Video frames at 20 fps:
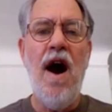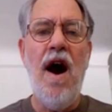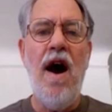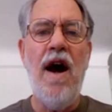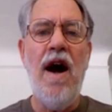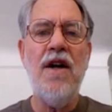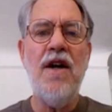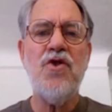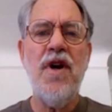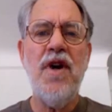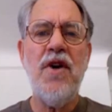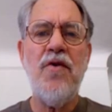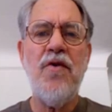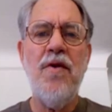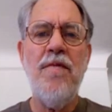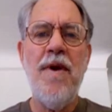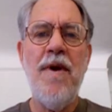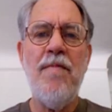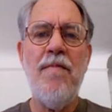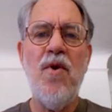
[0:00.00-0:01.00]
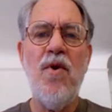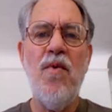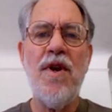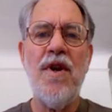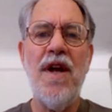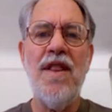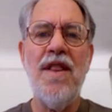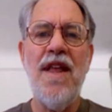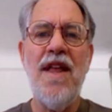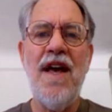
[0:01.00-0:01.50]
I try to remember when
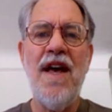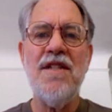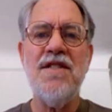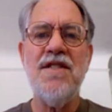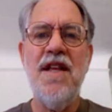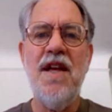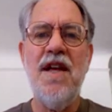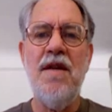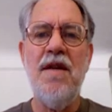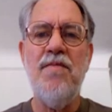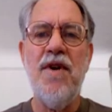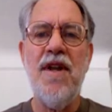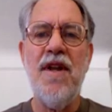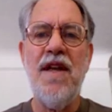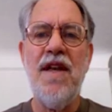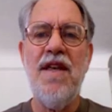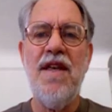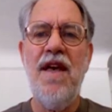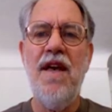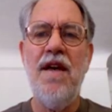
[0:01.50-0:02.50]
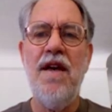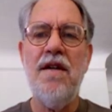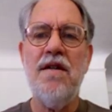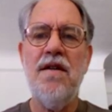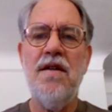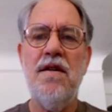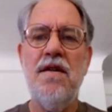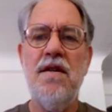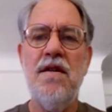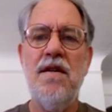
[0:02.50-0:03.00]
I last ate, but I can't.
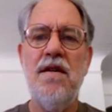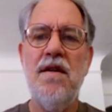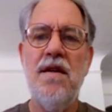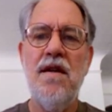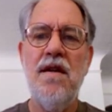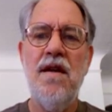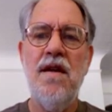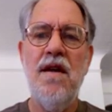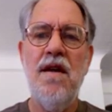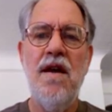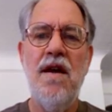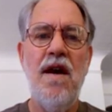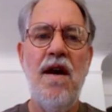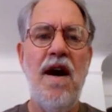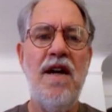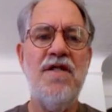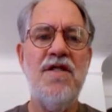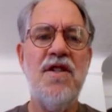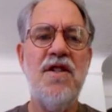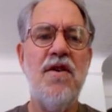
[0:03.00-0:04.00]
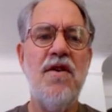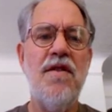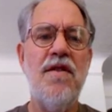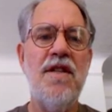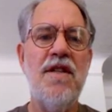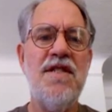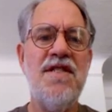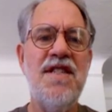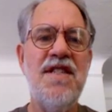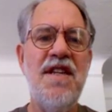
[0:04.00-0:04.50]
I sit on the
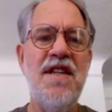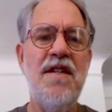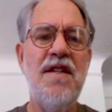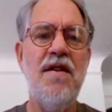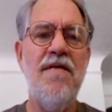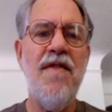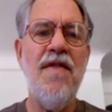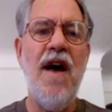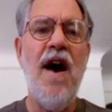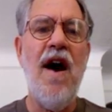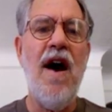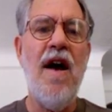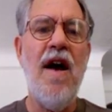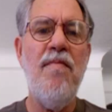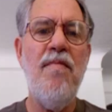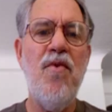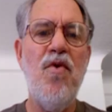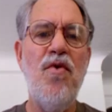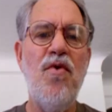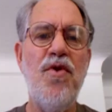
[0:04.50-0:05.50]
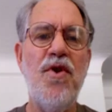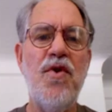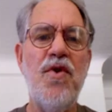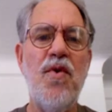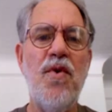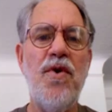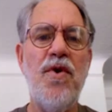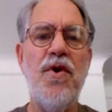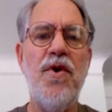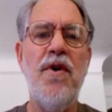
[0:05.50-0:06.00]
seat of the high booth and
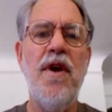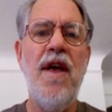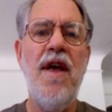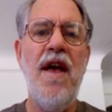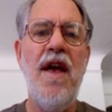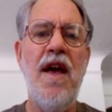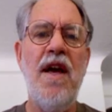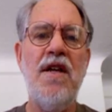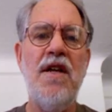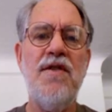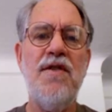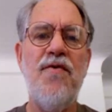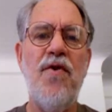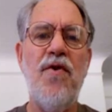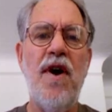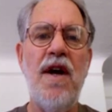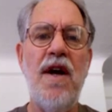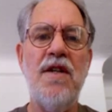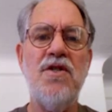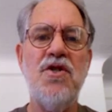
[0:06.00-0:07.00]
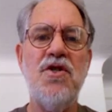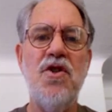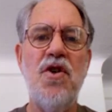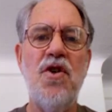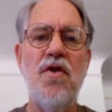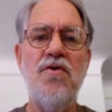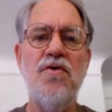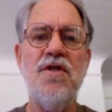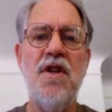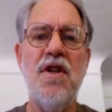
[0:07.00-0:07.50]
order eggs, fries,
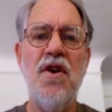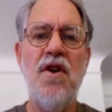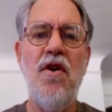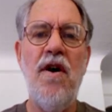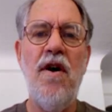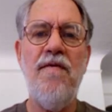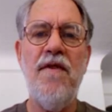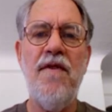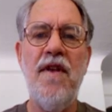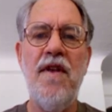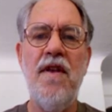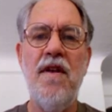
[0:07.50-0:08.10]
toast, and coffee.